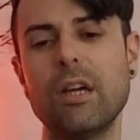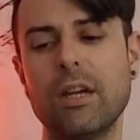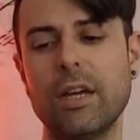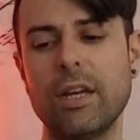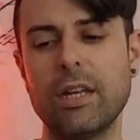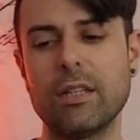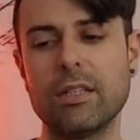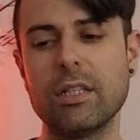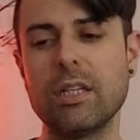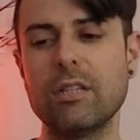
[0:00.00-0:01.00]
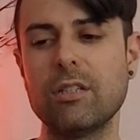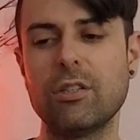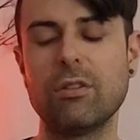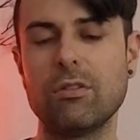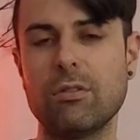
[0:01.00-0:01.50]
and it leads
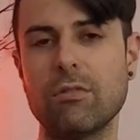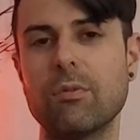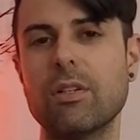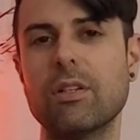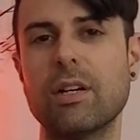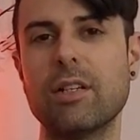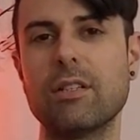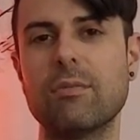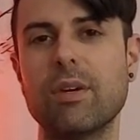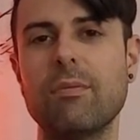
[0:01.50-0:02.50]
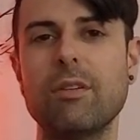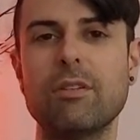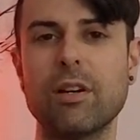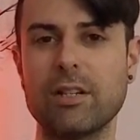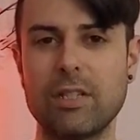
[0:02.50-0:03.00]
you to realize maybe you're
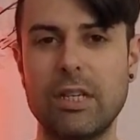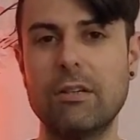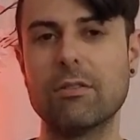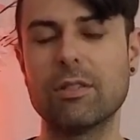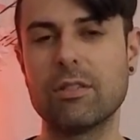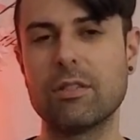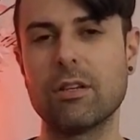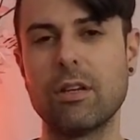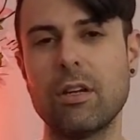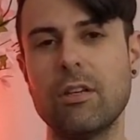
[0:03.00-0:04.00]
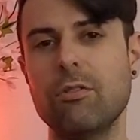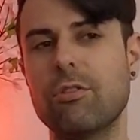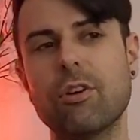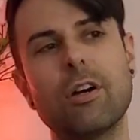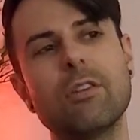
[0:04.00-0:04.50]
not as healed as you
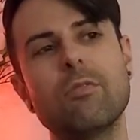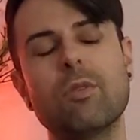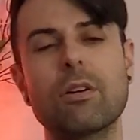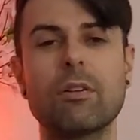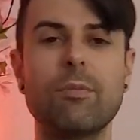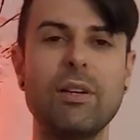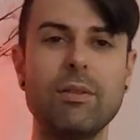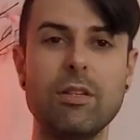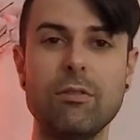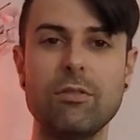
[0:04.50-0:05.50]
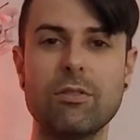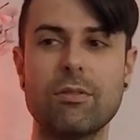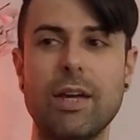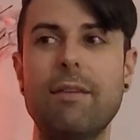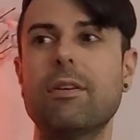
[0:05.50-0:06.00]
thought you were. Maybe you just
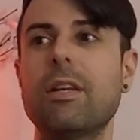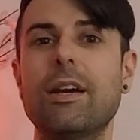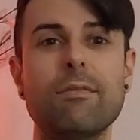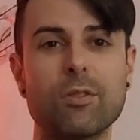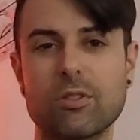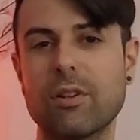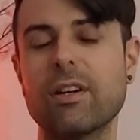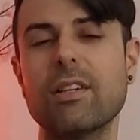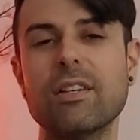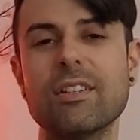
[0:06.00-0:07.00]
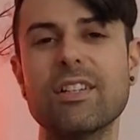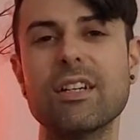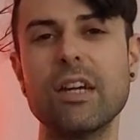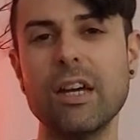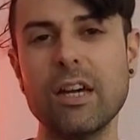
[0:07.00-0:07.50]
haven't ever tried healing.
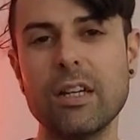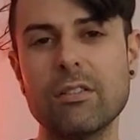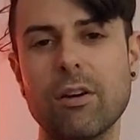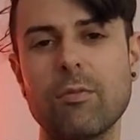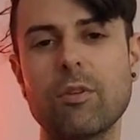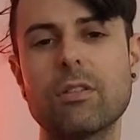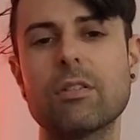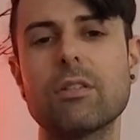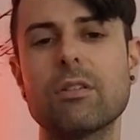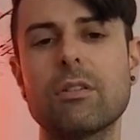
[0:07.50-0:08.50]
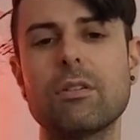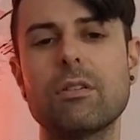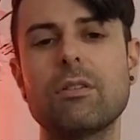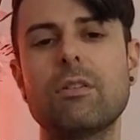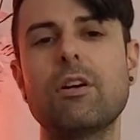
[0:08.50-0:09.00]
So I want to
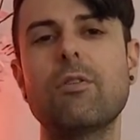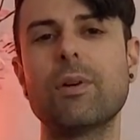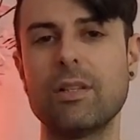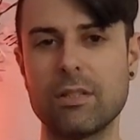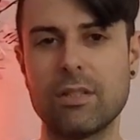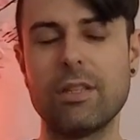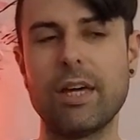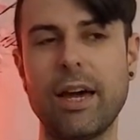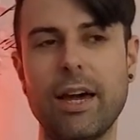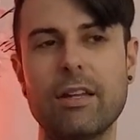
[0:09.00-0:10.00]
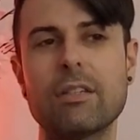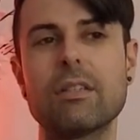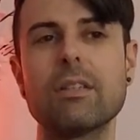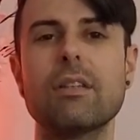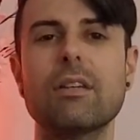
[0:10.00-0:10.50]
go into that
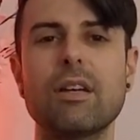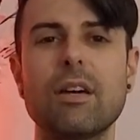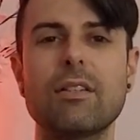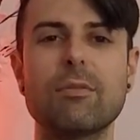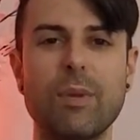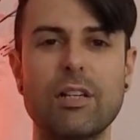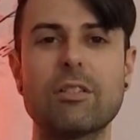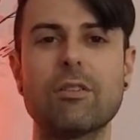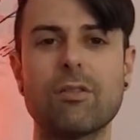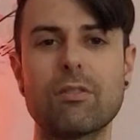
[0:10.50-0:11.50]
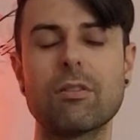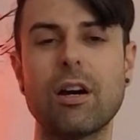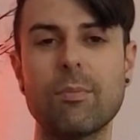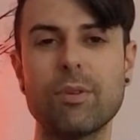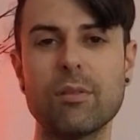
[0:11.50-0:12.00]
as my starter
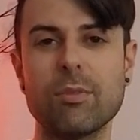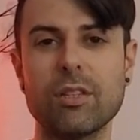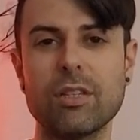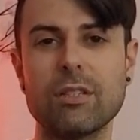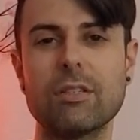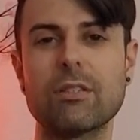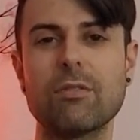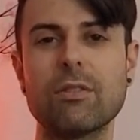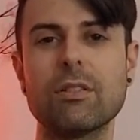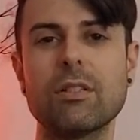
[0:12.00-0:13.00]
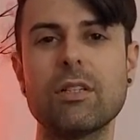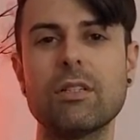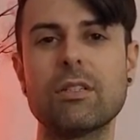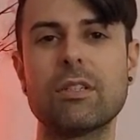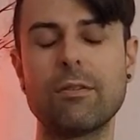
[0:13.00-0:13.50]
topic, but this is going to lead to
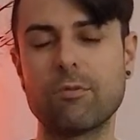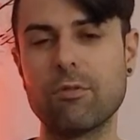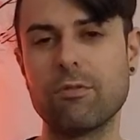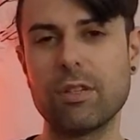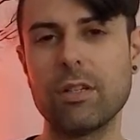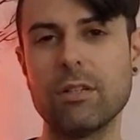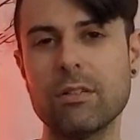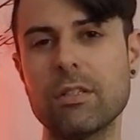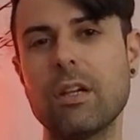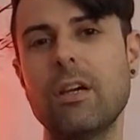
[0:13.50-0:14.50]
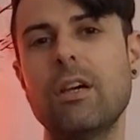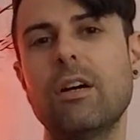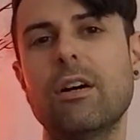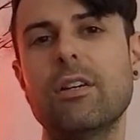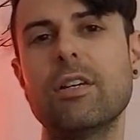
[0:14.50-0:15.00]
several videos
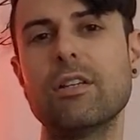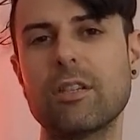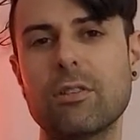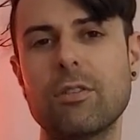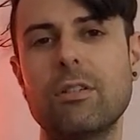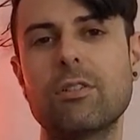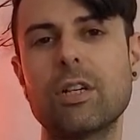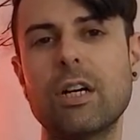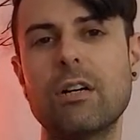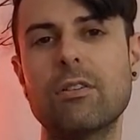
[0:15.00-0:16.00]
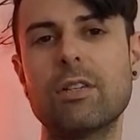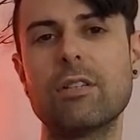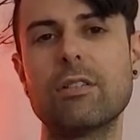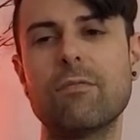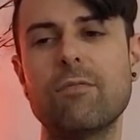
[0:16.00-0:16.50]
on healing your inner child and
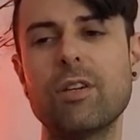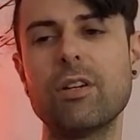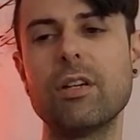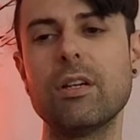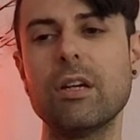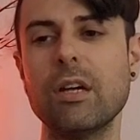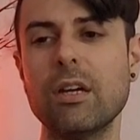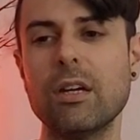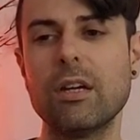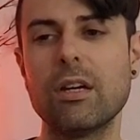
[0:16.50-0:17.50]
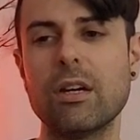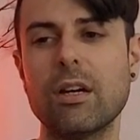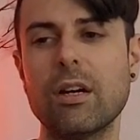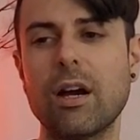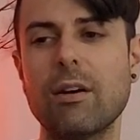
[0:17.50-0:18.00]
some very,
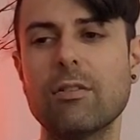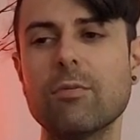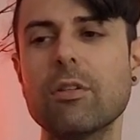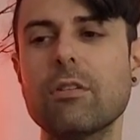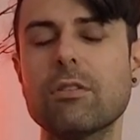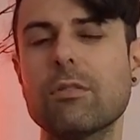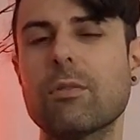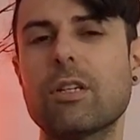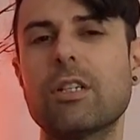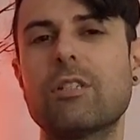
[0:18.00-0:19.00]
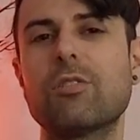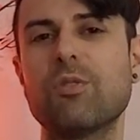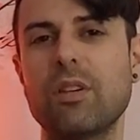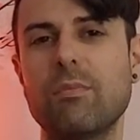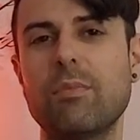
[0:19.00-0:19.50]
I don't want to use the word
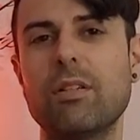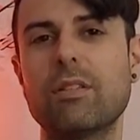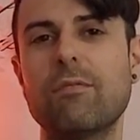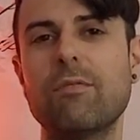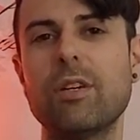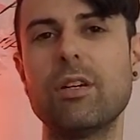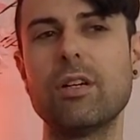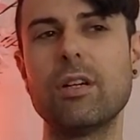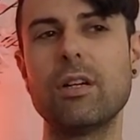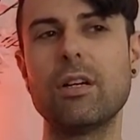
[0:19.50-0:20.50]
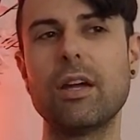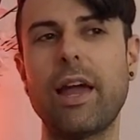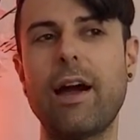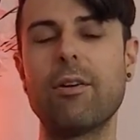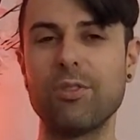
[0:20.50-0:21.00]
extreme, but some very
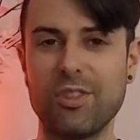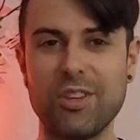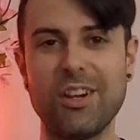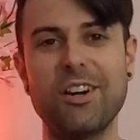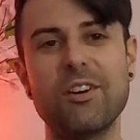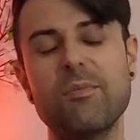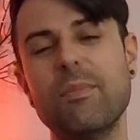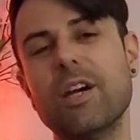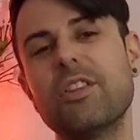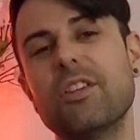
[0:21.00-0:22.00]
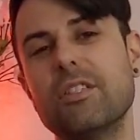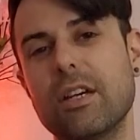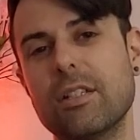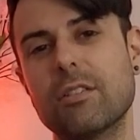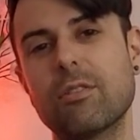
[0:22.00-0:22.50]
out there methods I
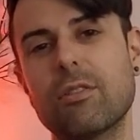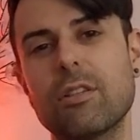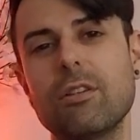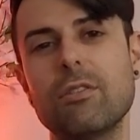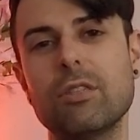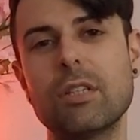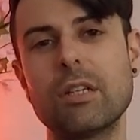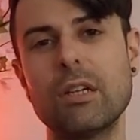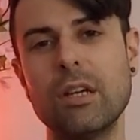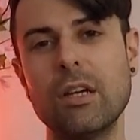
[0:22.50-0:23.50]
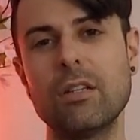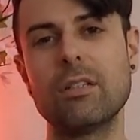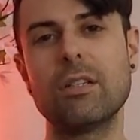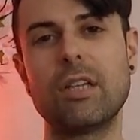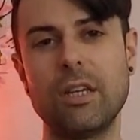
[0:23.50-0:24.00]
started using to
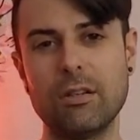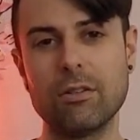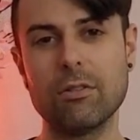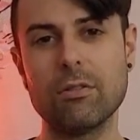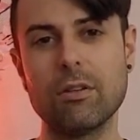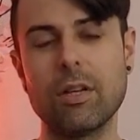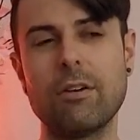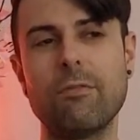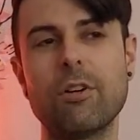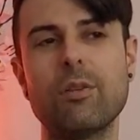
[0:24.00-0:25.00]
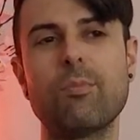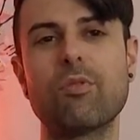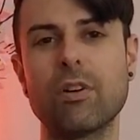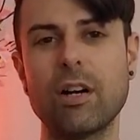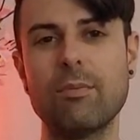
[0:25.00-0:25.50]
heal in a very
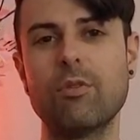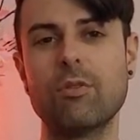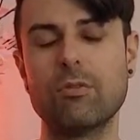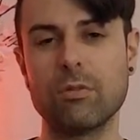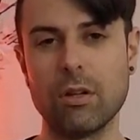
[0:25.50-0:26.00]
primal,